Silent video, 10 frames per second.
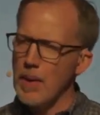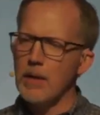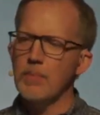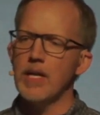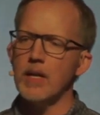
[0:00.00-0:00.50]

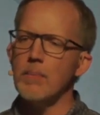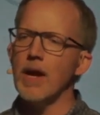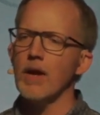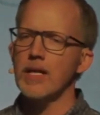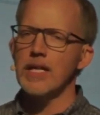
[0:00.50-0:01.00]
maybe an
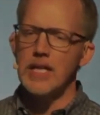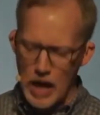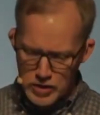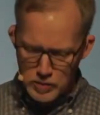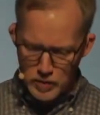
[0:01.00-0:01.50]
American
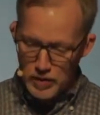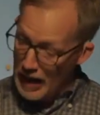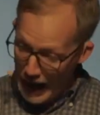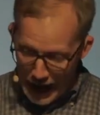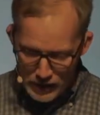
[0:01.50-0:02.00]

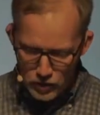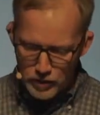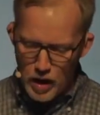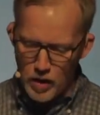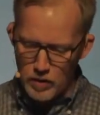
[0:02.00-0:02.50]
gospel, I
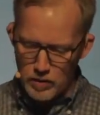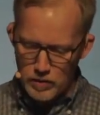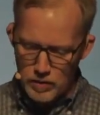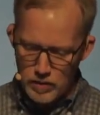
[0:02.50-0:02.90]
don't know.